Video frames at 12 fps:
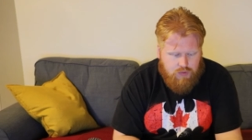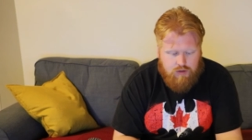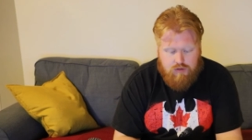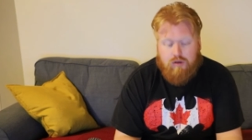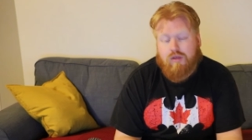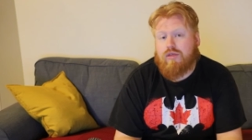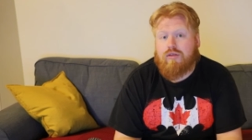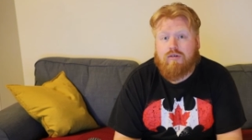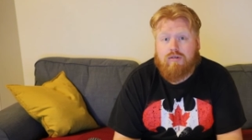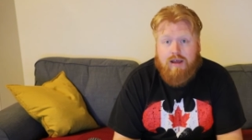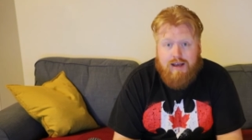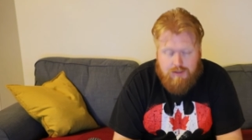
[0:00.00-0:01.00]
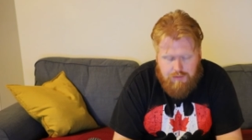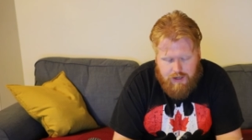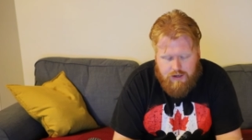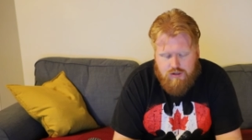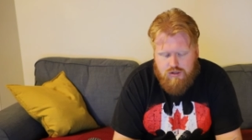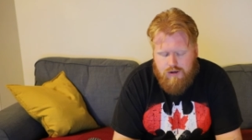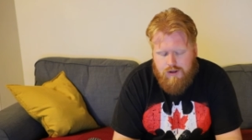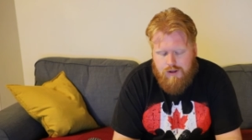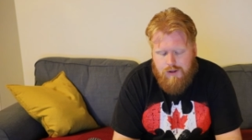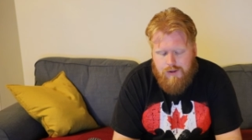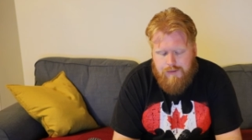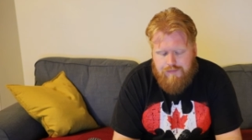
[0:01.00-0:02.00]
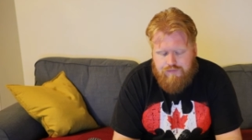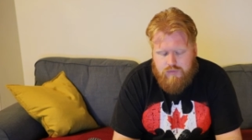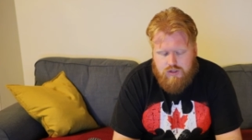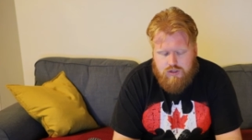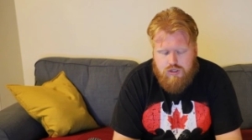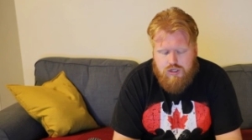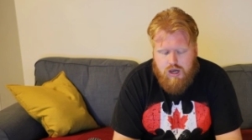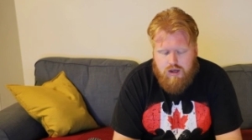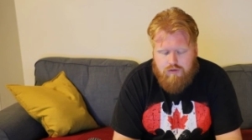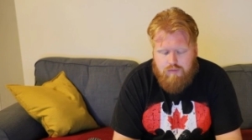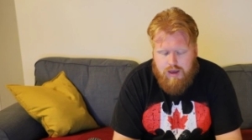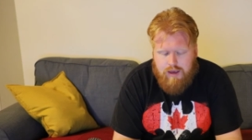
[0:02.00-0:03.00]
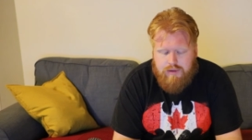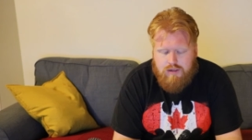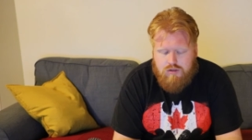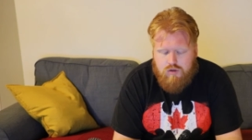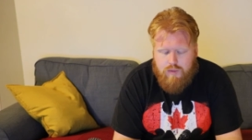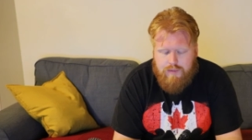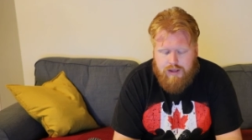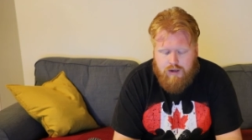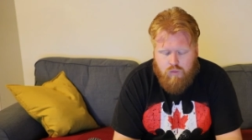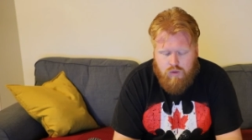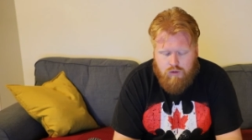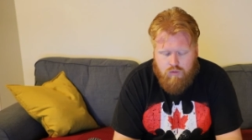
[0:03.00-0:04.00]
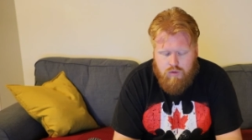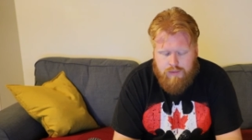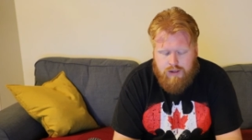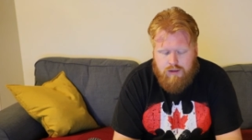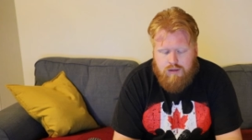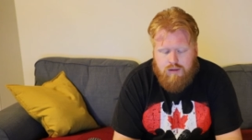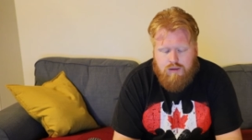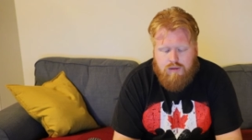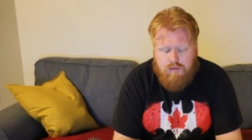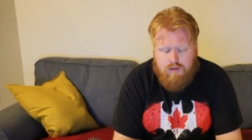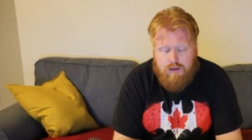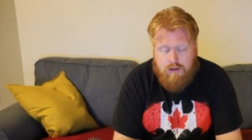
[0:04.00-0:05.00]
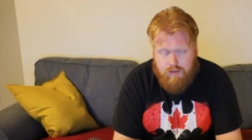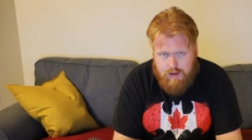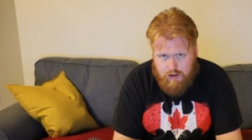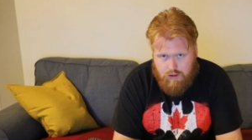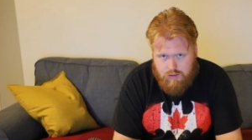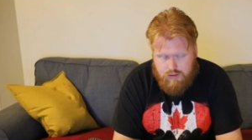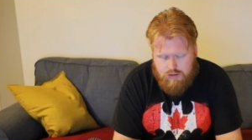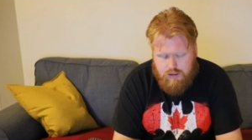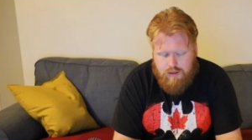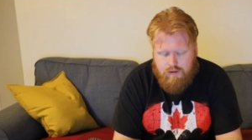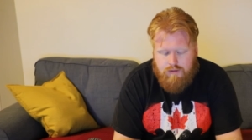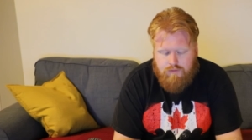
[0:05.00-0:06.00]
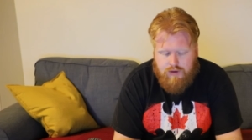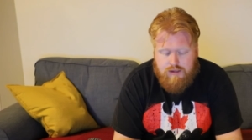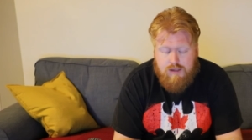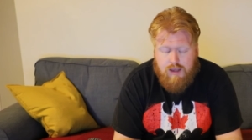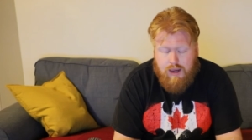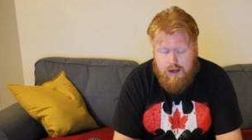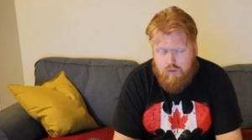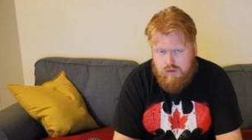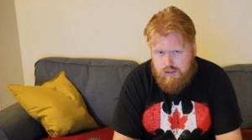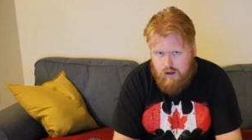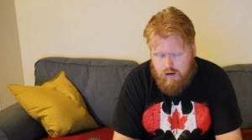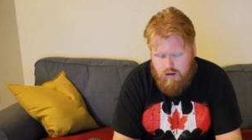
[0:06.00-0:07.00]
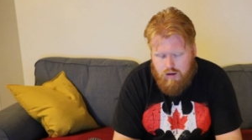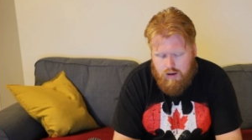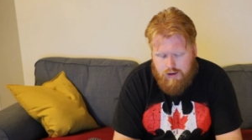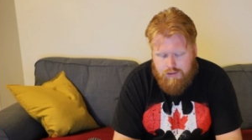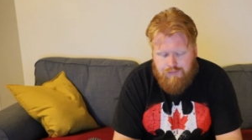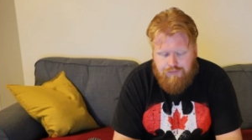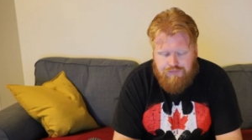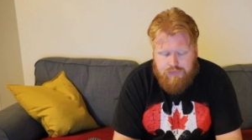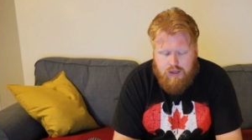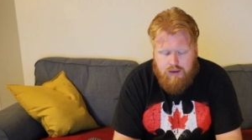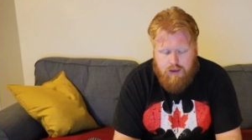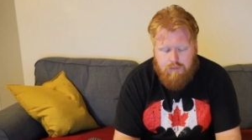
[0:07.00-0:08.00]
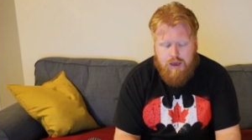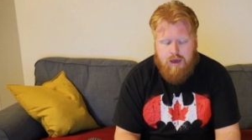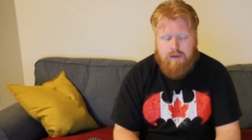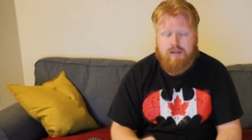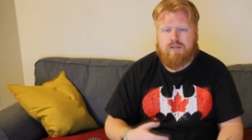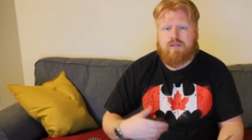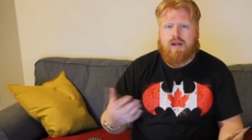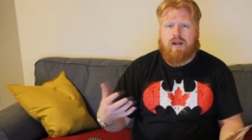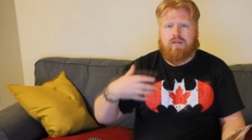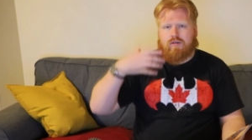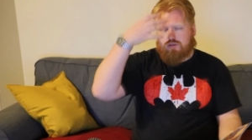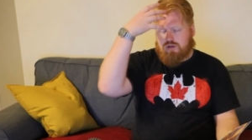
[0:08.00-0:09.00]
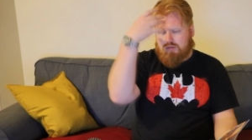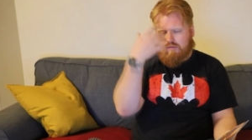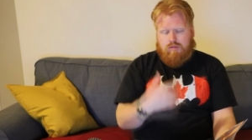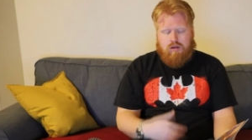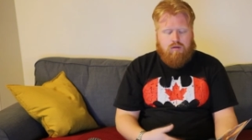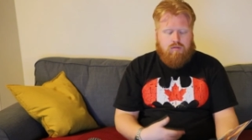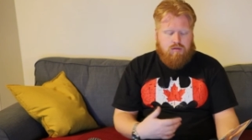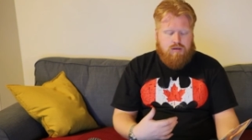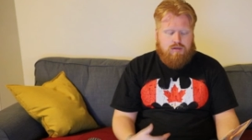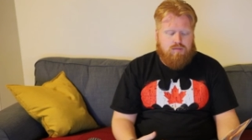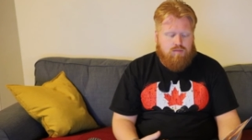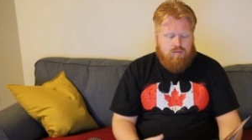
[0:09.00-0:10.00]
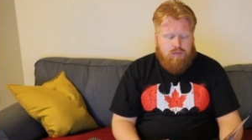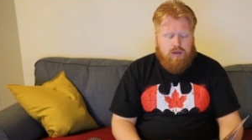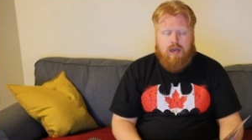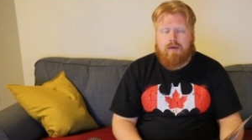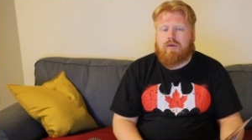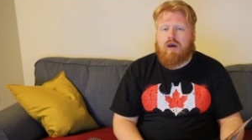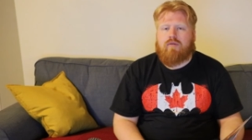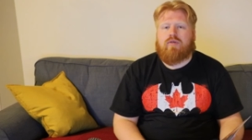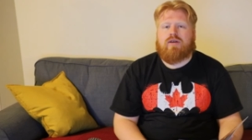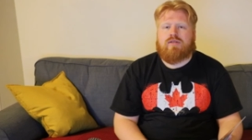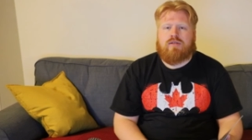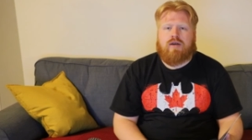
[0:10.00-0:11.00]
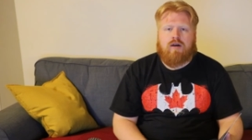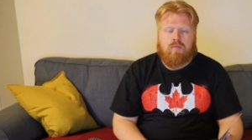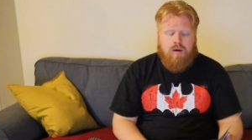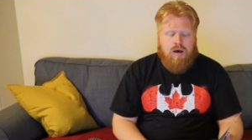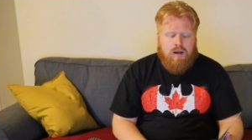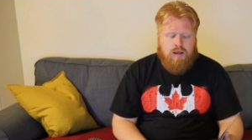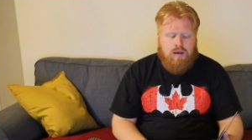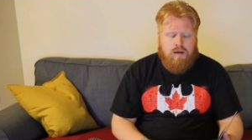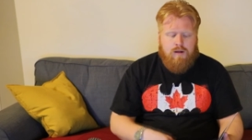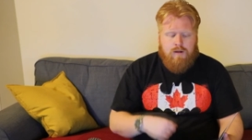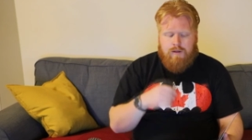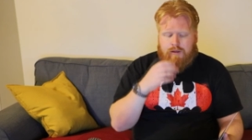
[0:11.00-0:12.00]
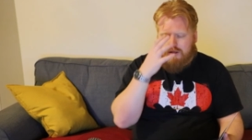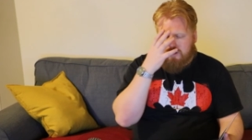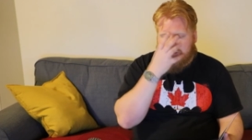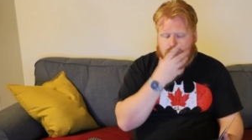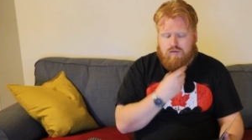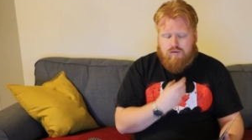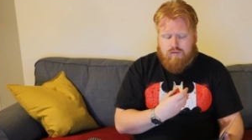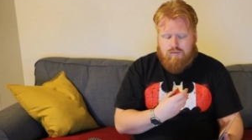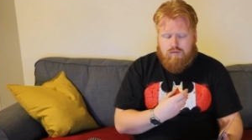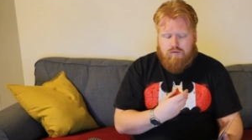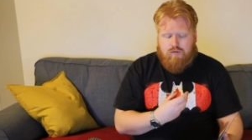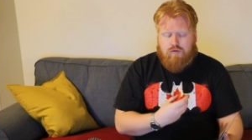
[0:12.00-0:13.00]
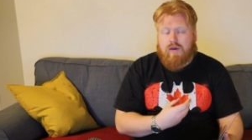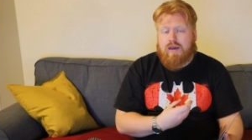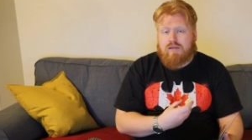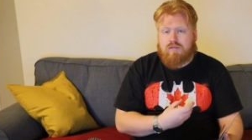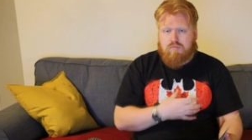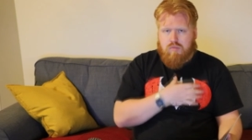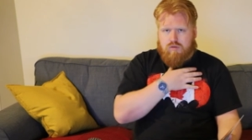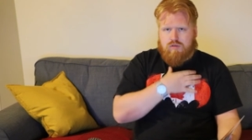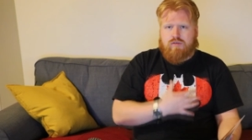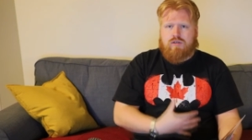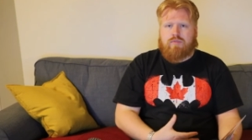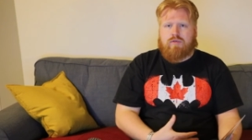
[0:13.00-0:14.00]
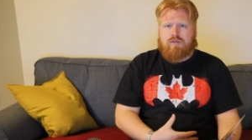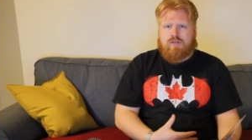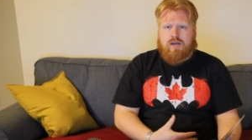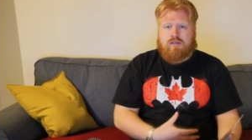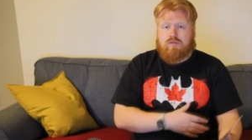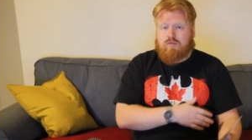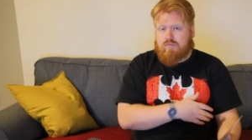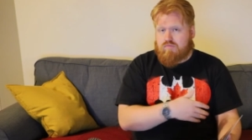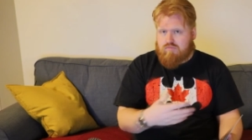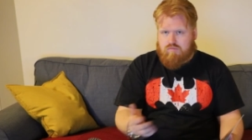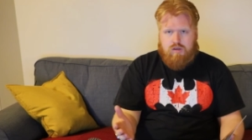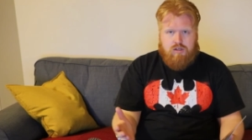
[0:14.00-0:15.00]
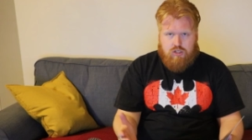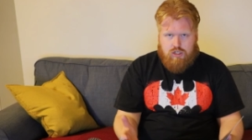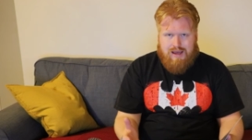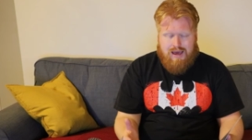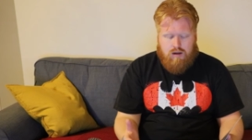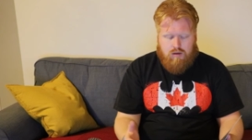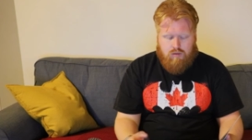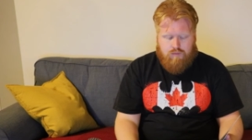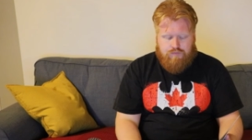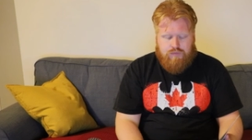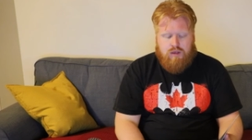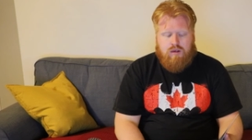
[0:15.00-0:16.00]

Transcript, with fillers: Oh, that's sorry, third last page. There's a shot of Batman, Superman, and Wonder Woman in the house, and they're investigating what's gone on. And Batman's standing there, you know, his cape covering his entire body, his face, most of his upper chest in shadow,